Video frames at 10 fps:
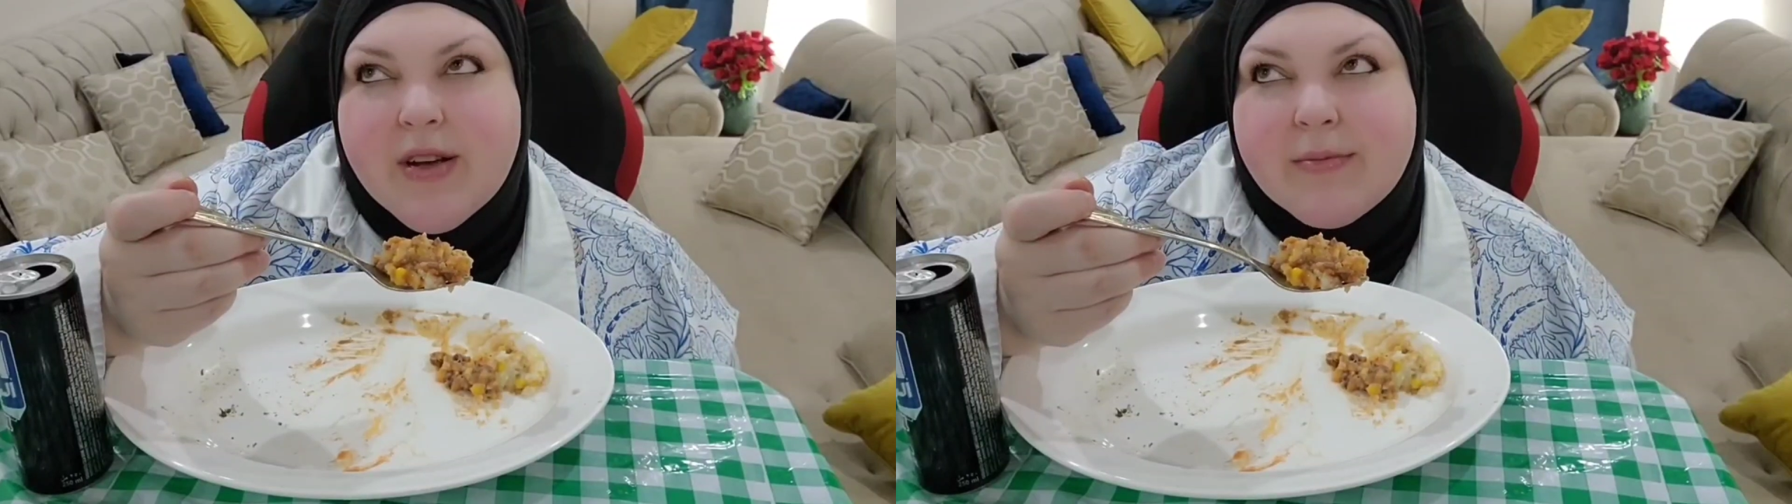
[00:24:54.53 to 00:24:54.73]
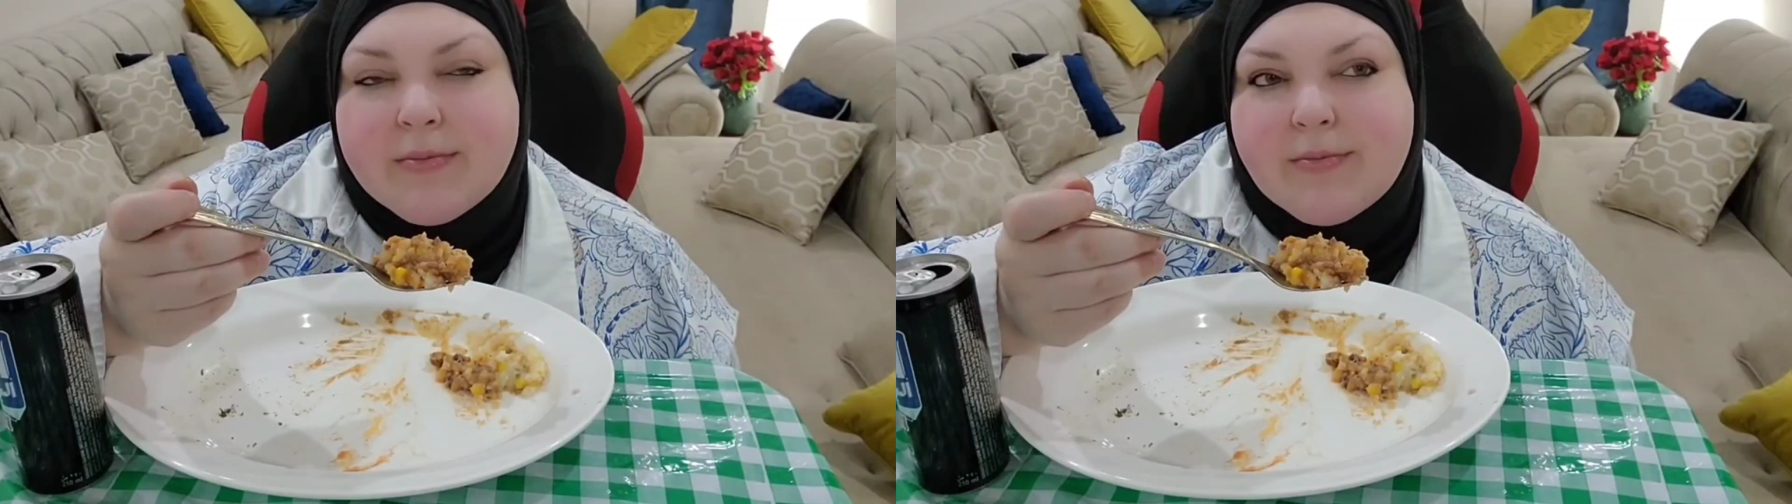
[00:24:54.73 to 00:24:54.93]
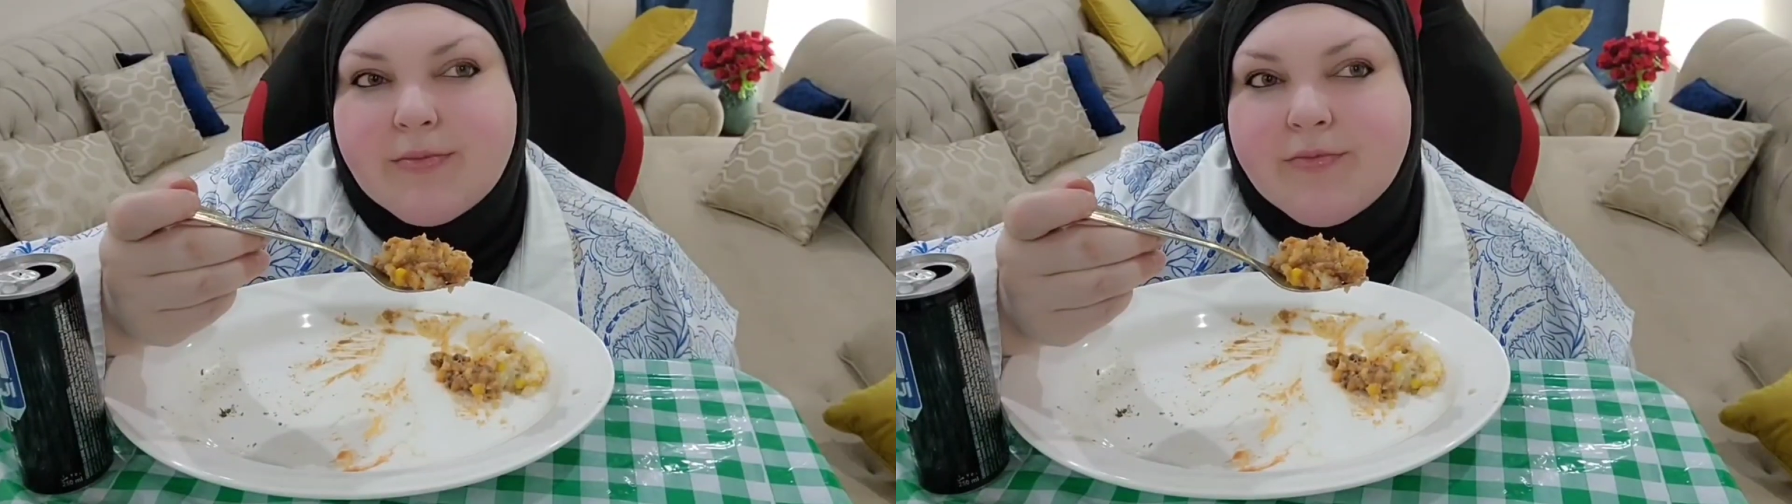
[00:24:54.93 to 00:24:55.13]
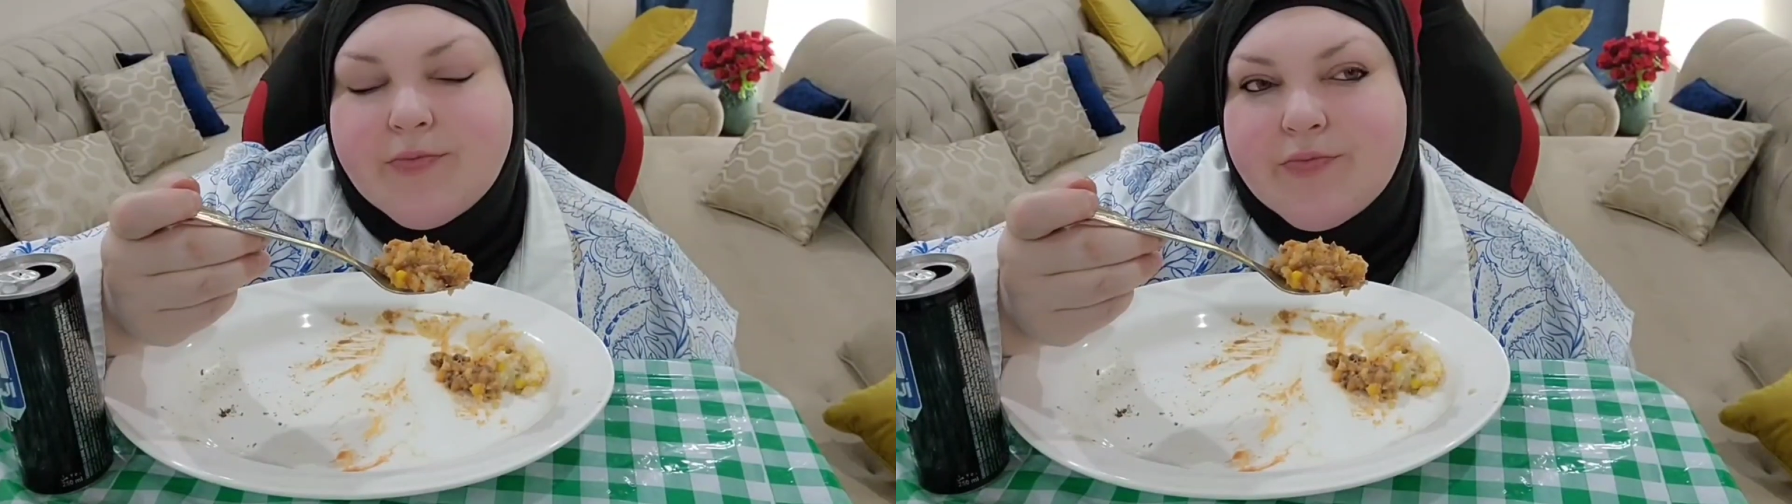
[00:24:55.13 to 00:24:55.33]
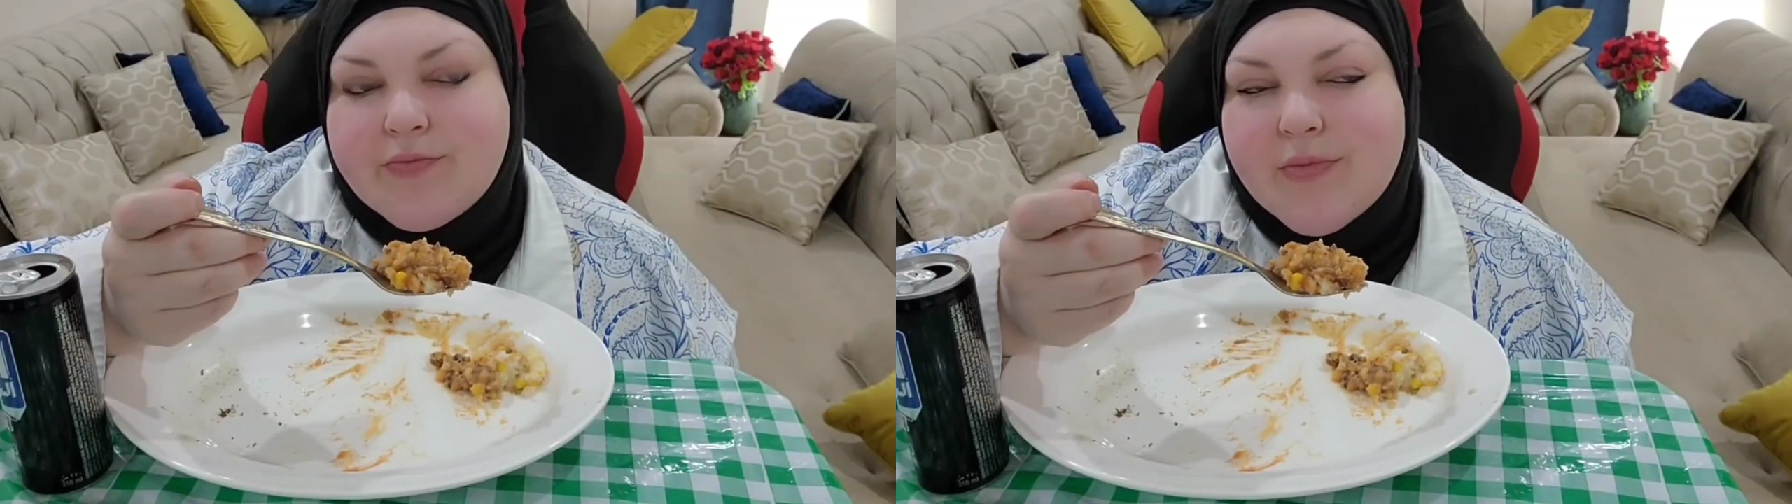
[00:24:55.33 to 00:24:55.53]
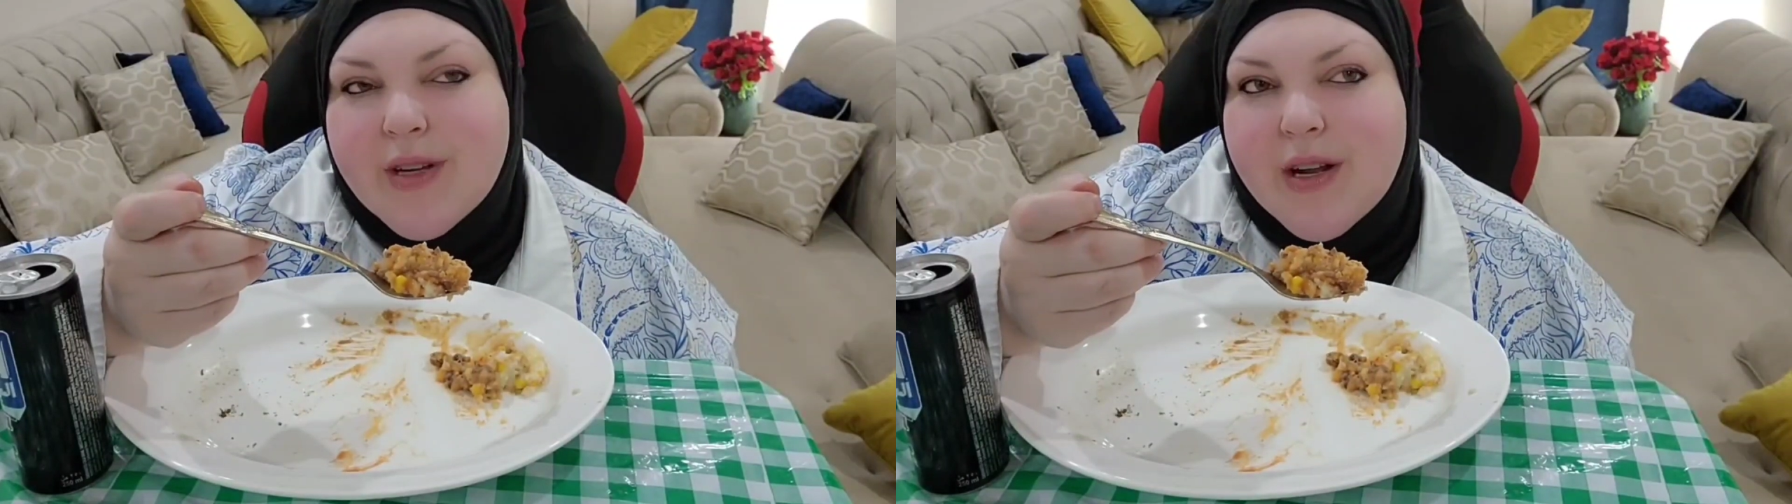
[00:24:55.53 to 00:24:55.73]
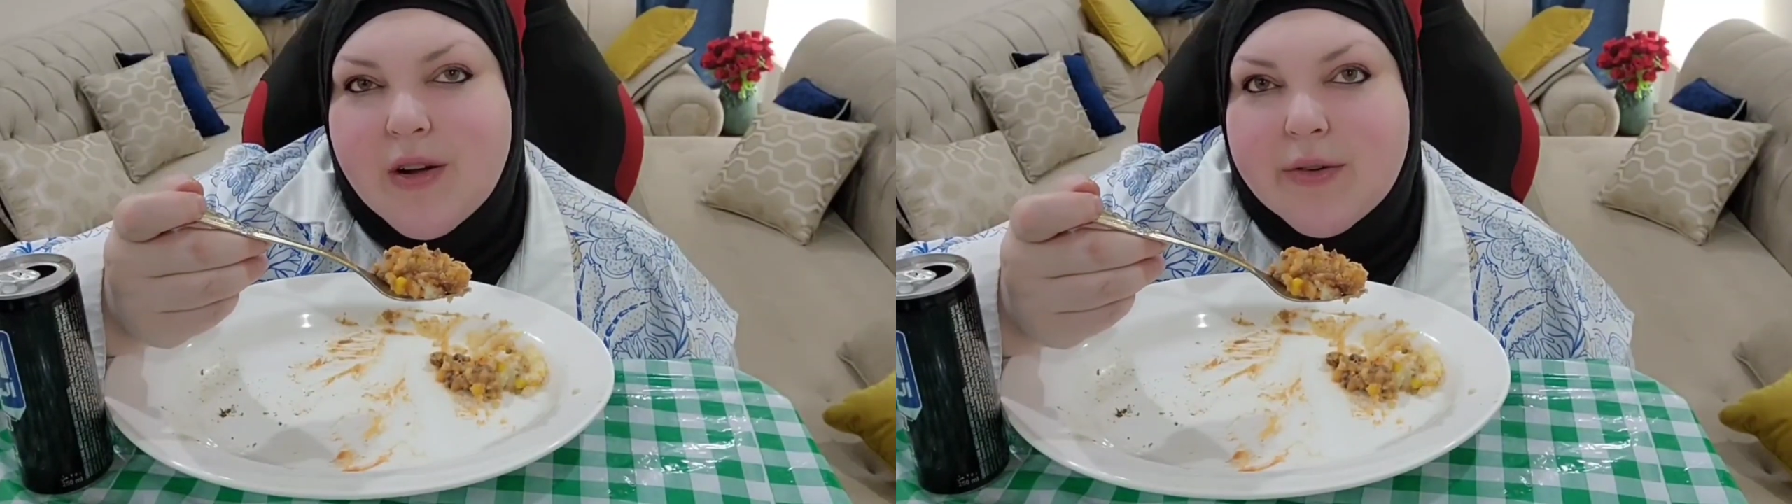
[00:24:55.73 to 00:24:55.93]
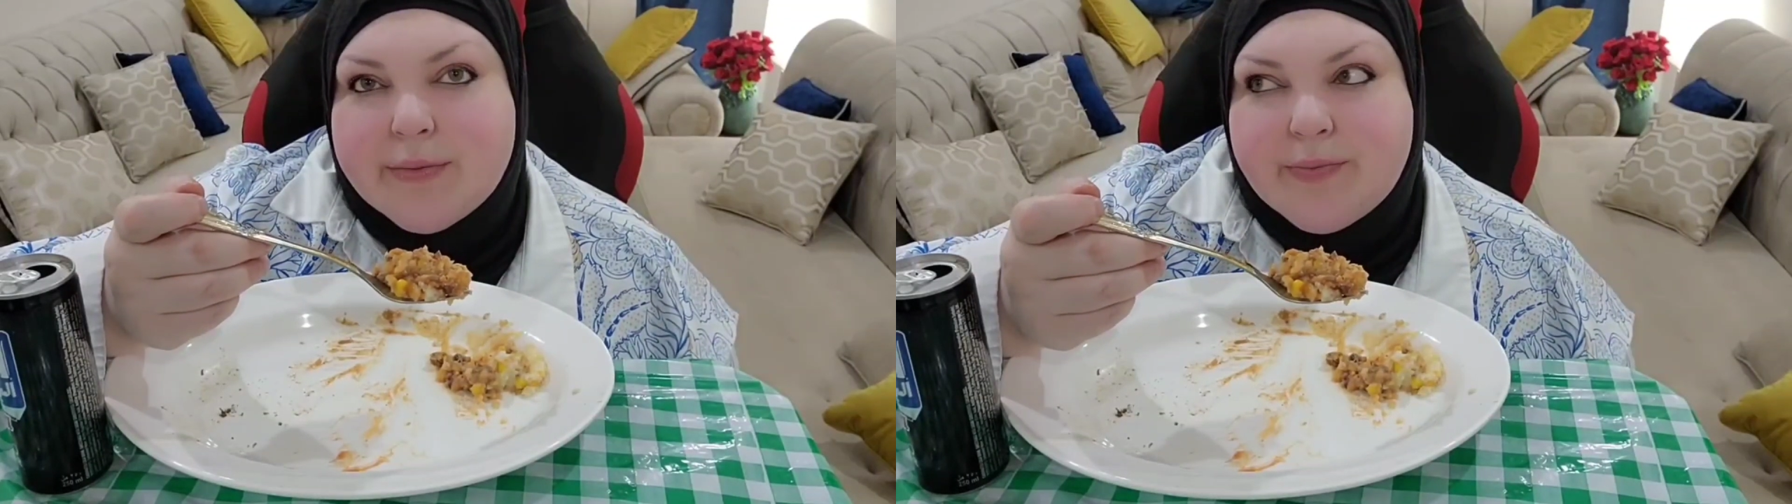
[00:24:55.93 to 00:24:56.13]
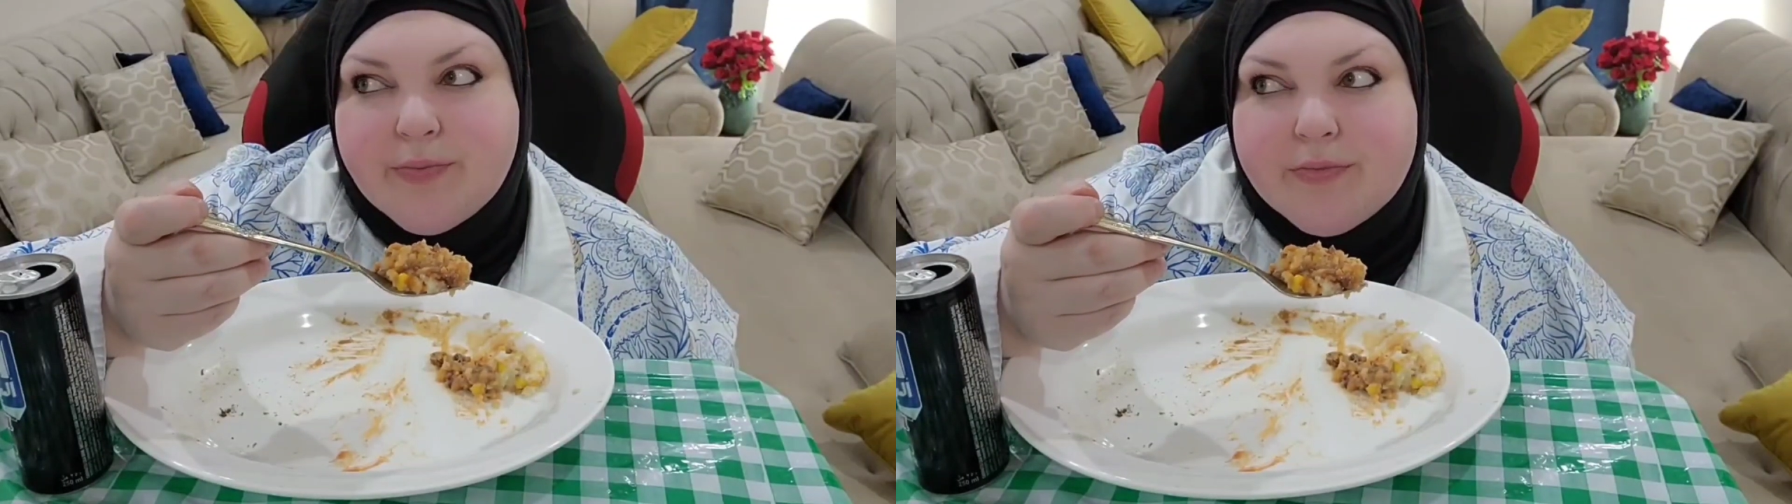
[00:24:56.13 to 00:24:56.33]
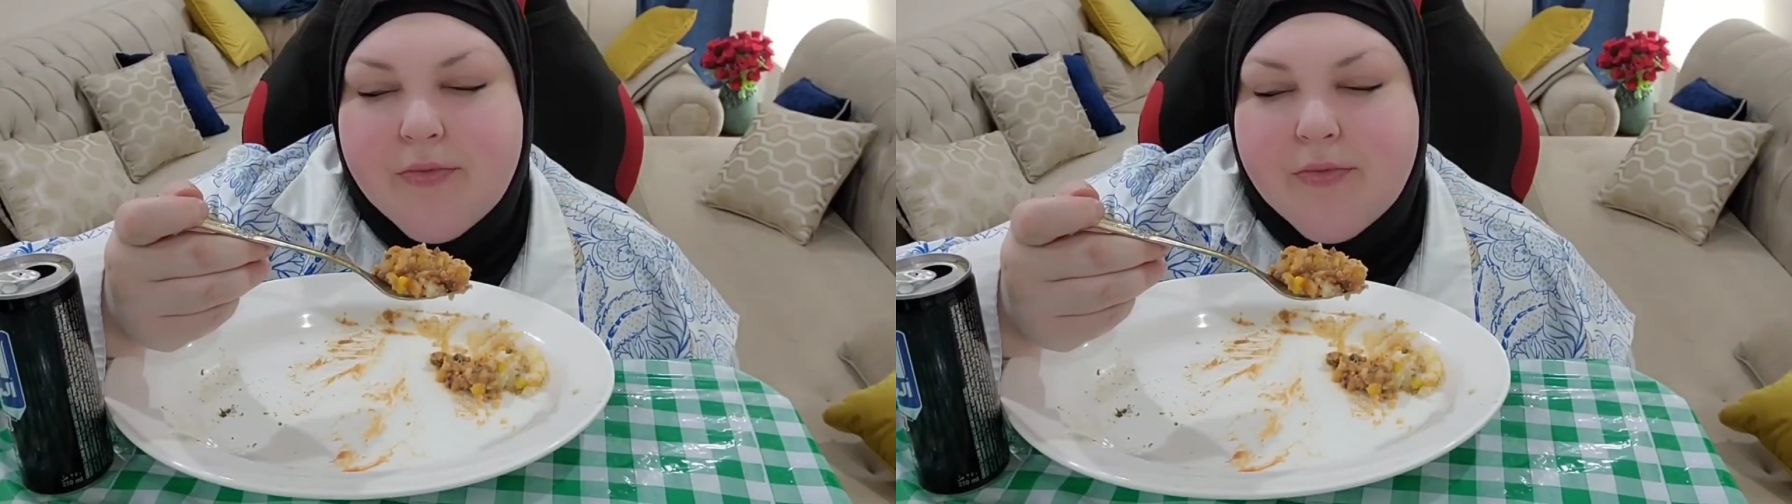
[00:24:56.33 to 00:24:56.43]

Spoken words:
time, you know,